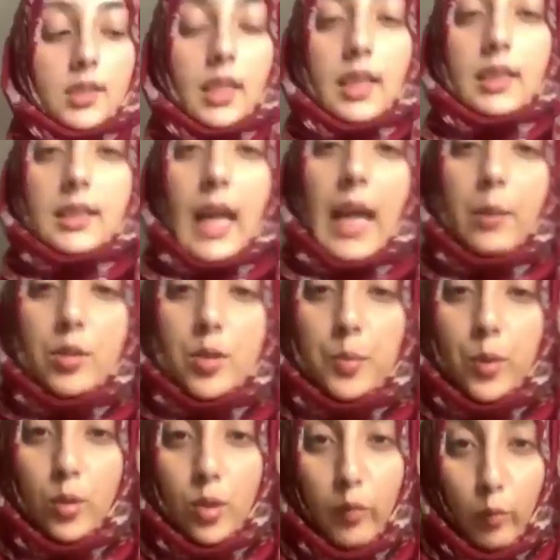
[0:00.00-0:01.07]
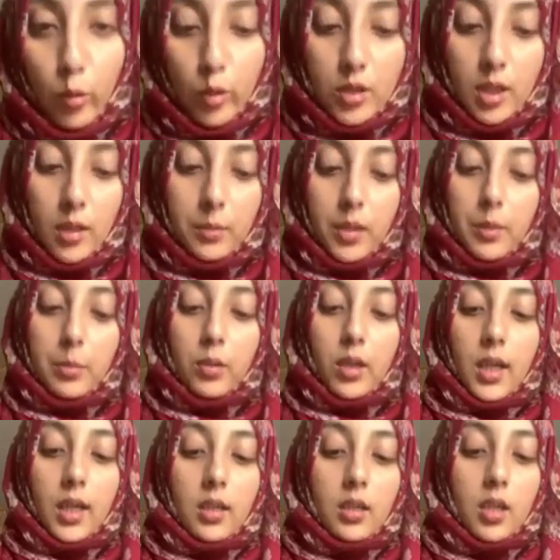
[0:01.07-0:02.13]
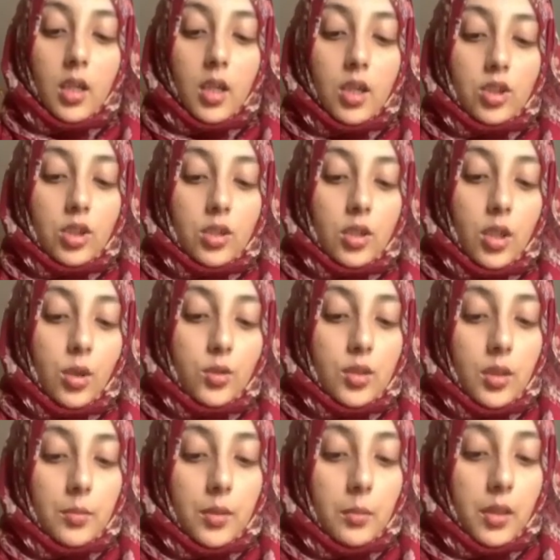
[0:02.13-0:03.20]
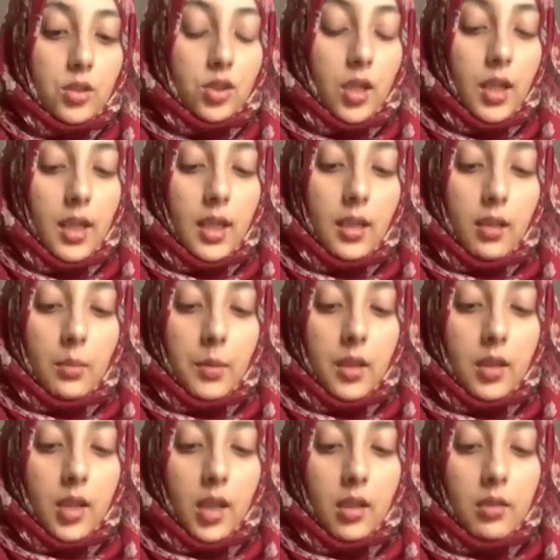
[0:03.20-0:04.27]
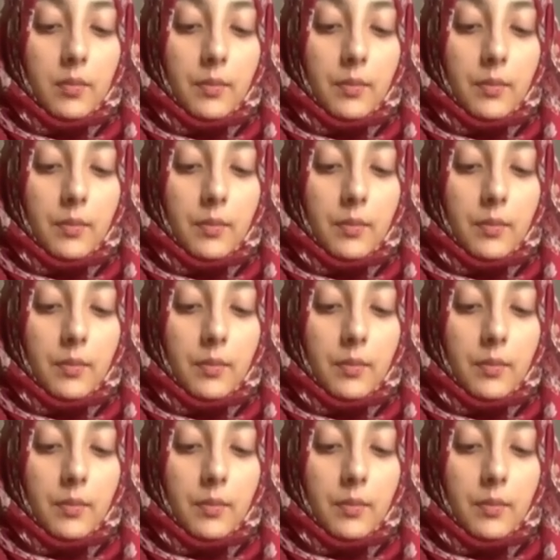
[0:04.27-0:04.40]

A tablespoon of water I'm going to put in just to loosen up the mixture a little bit, okay?